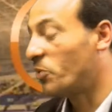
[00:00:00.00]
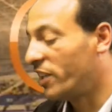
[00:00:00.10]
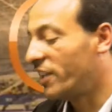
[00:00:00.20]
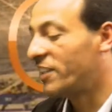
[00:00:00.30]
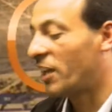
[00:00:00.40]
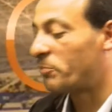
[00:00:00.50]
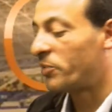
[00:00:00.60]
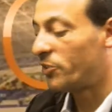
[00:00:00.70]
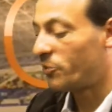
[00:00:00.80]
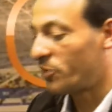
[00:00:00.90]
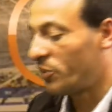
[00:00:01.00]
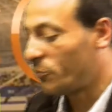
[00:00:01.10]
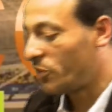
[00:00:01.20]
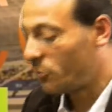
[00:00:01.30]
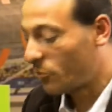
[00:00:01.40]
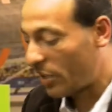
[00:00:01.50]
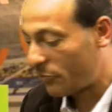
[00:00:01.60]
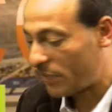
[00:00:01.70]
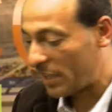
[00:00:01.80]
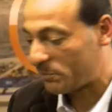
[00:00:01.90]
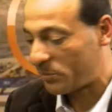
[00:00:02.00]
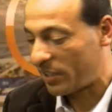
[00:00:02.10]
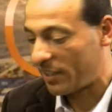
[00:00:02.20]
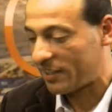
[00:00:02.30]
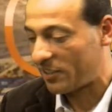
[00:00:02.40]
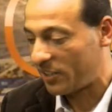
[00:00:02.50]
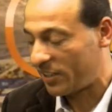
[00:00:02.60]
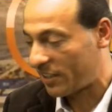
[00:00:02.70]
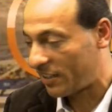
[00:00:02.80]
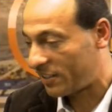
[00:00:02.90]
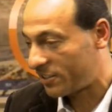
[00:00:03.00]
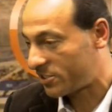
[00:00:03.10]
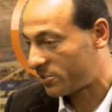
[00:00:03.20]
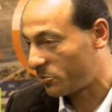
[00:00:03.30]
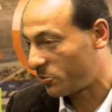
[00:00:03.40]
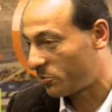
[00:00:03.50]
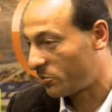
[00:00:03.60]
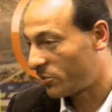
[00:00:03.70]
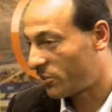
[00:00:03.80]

we need that when you have that player, the one he can reach to